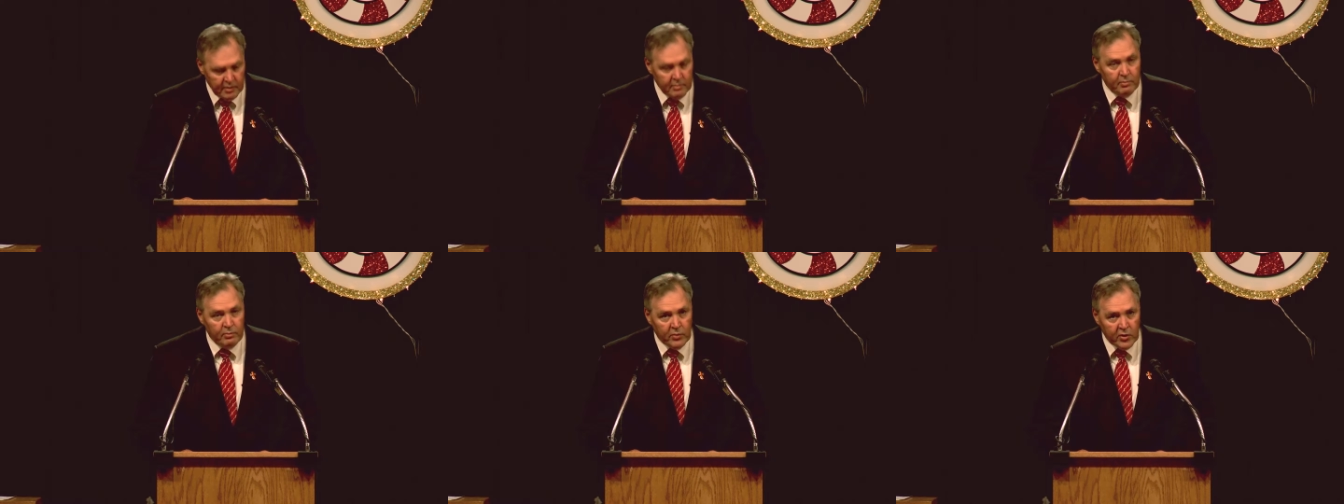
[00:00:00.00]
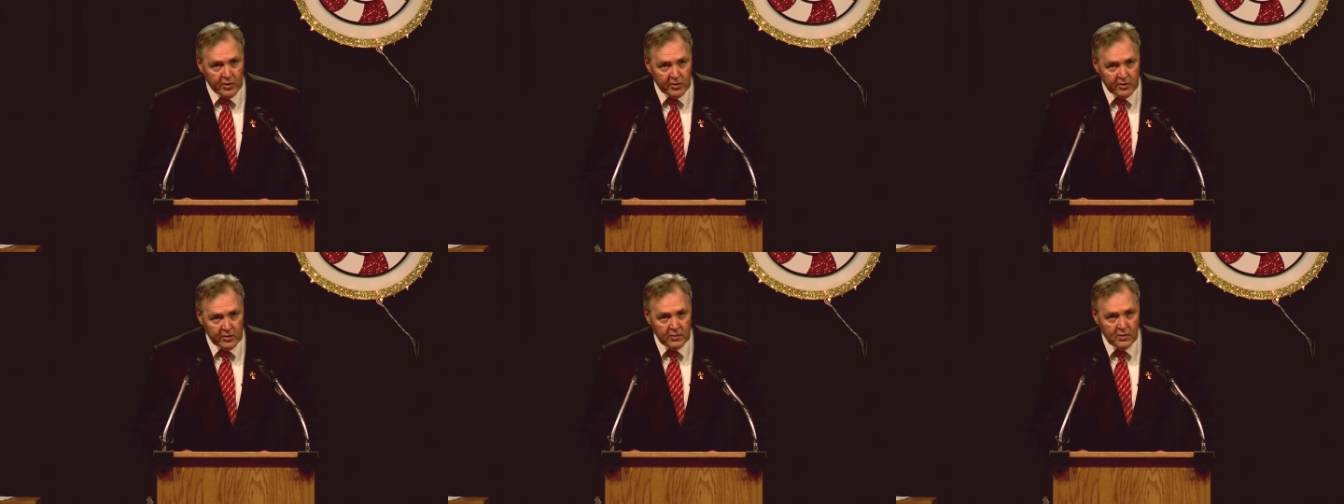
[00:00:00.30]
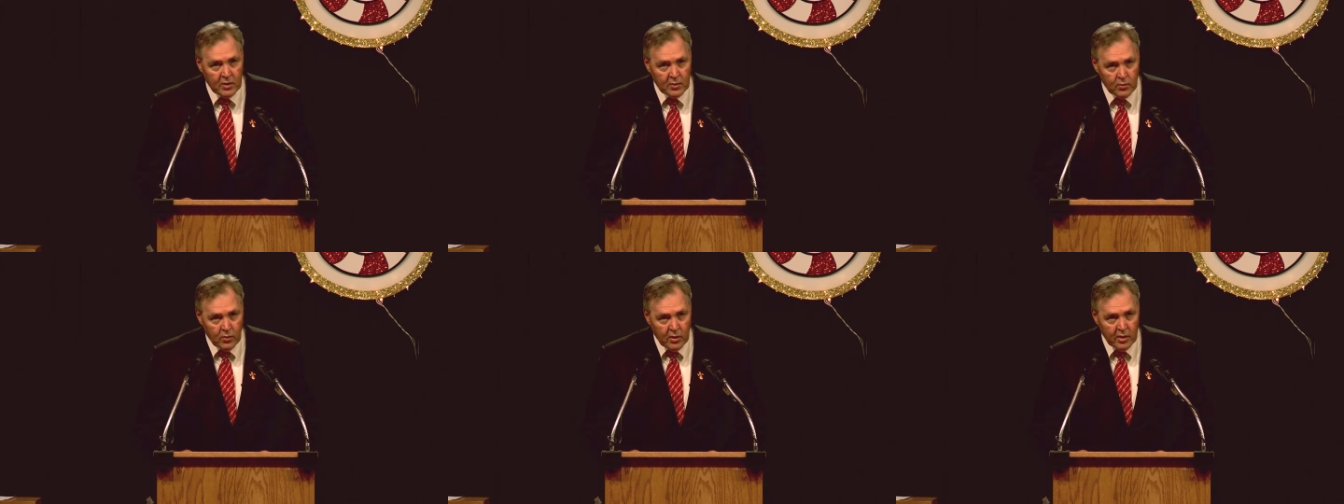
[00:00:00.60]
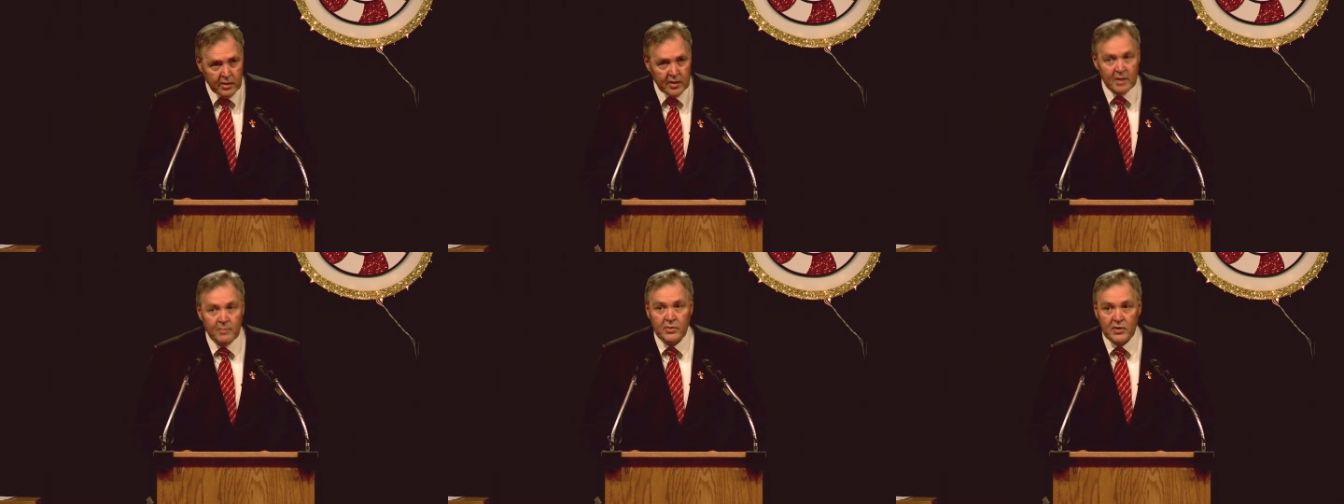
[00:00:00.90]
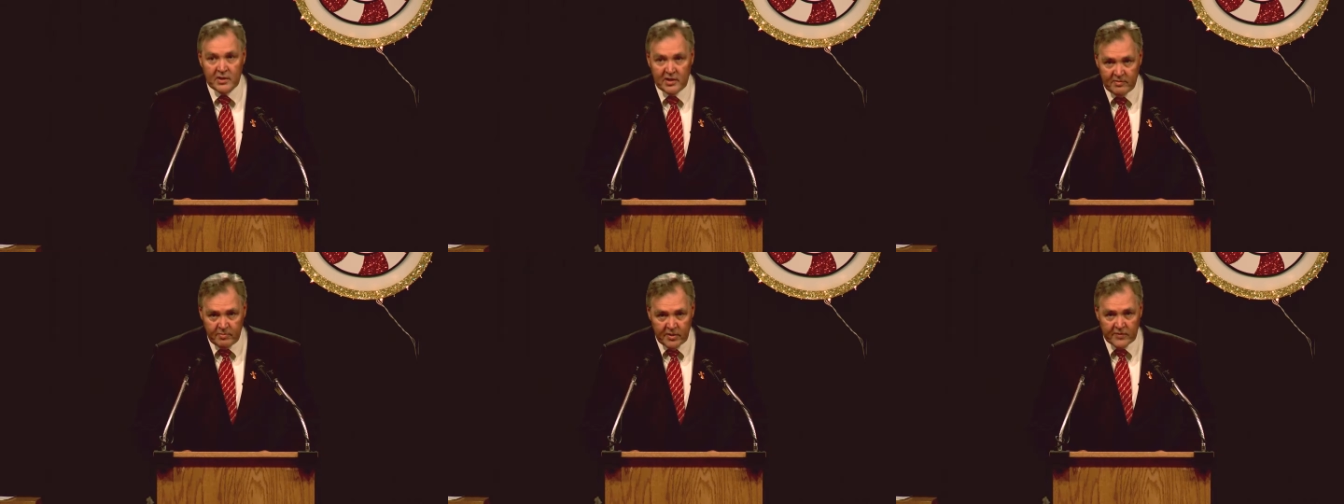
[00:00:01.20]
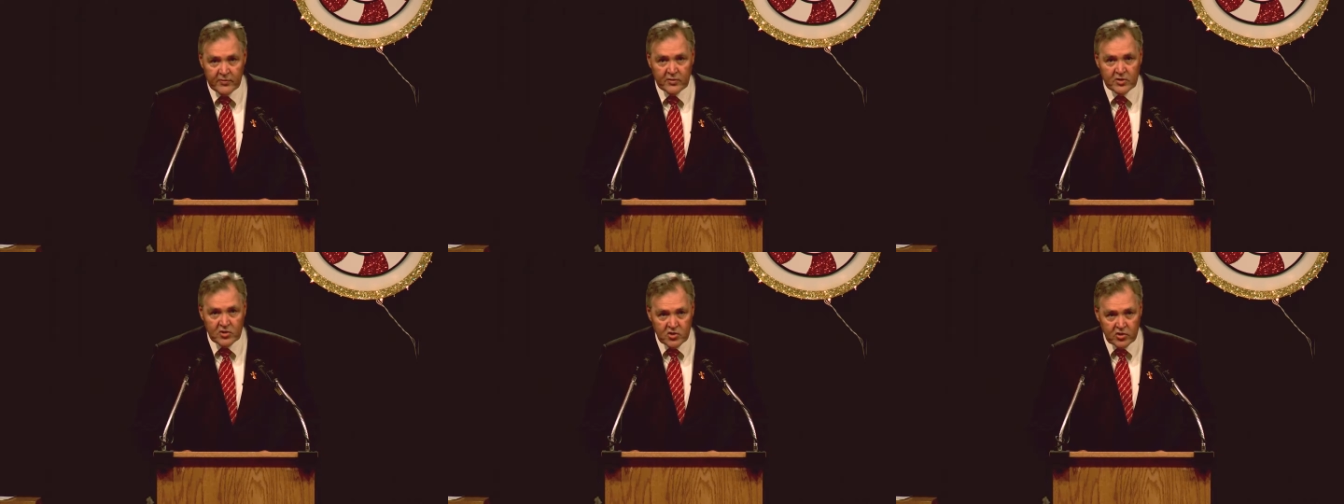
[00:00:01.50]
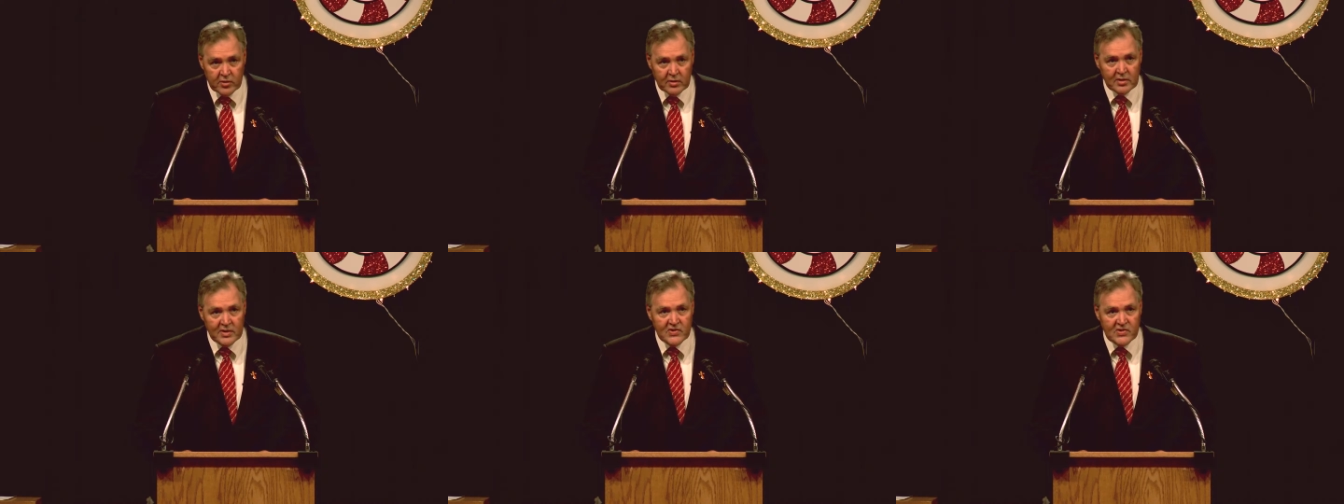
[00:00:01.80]
Murrow Award. And believe me, for a
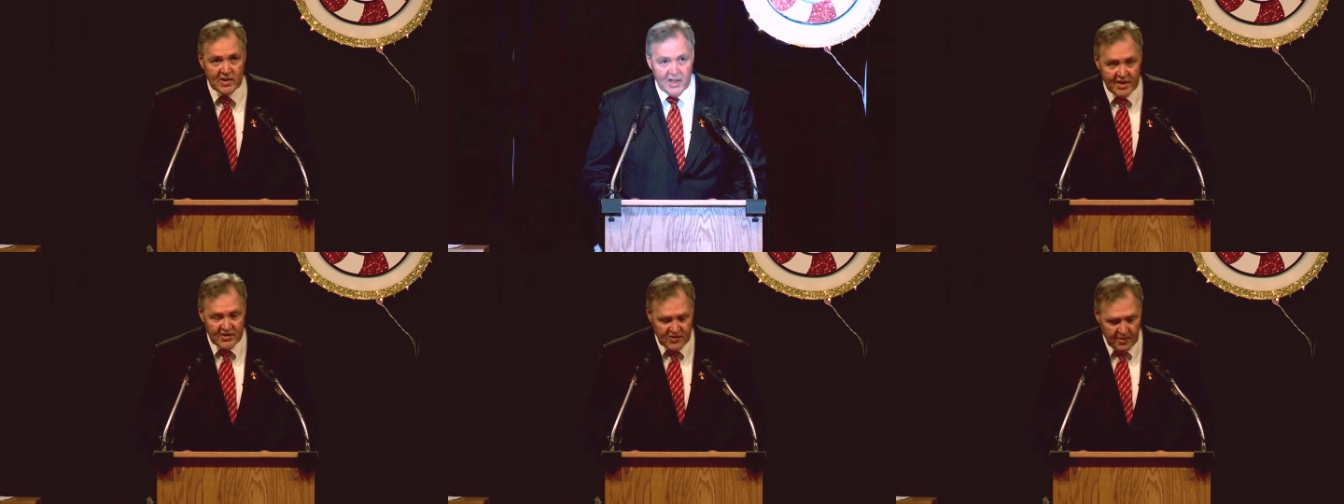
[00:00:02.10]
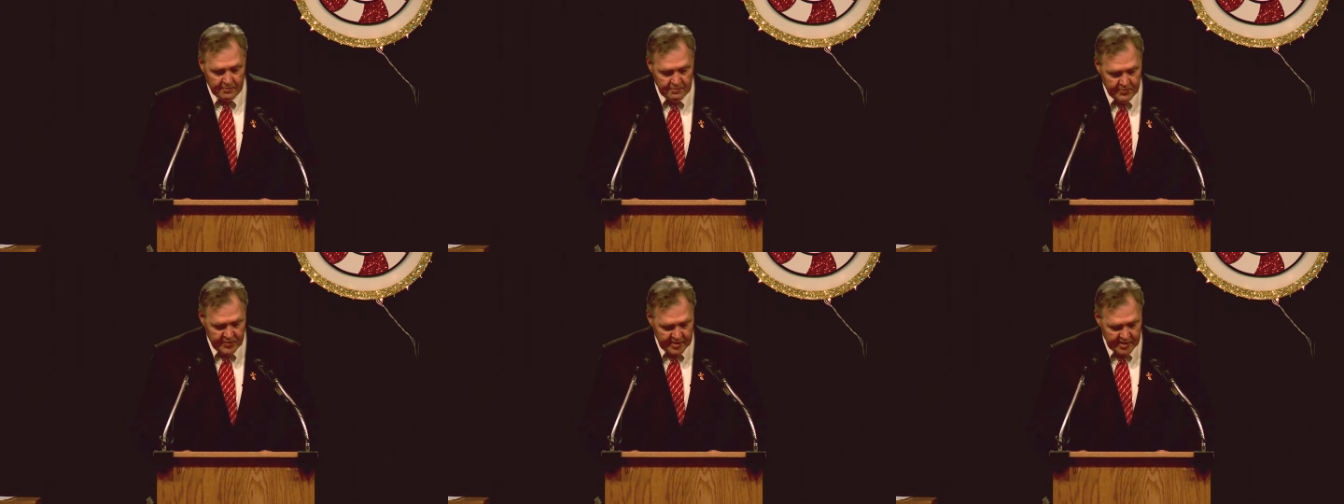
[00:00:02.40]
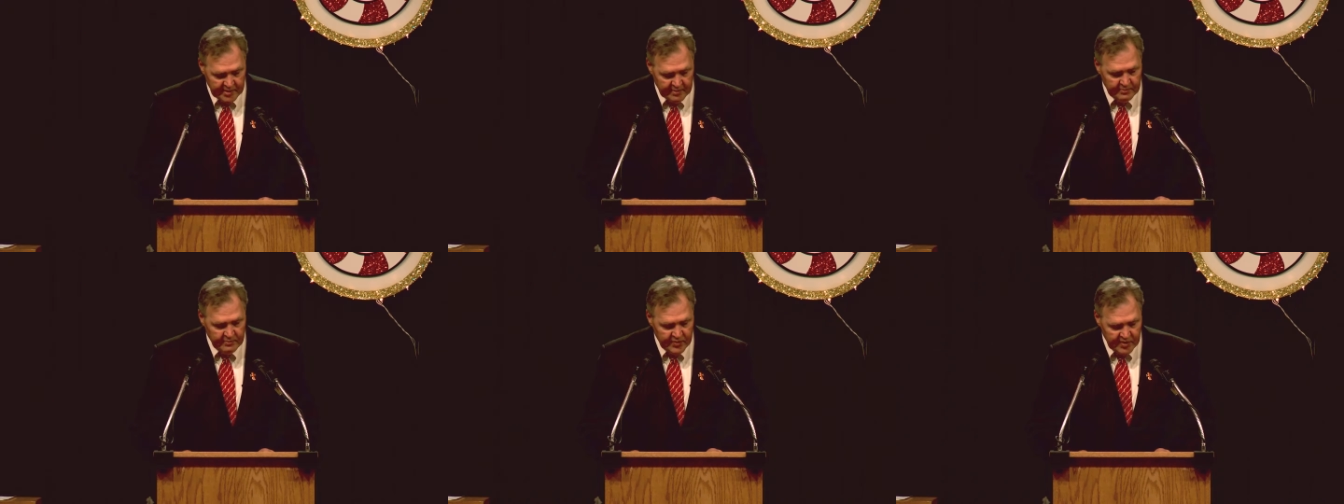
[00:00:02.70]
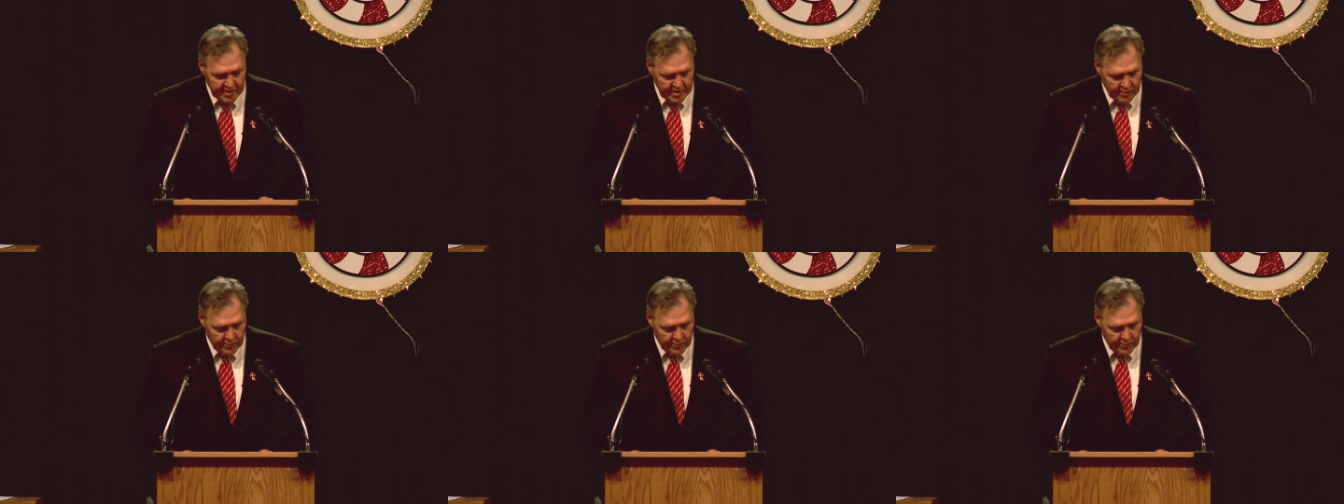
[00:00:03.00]
journalist, that's a big, big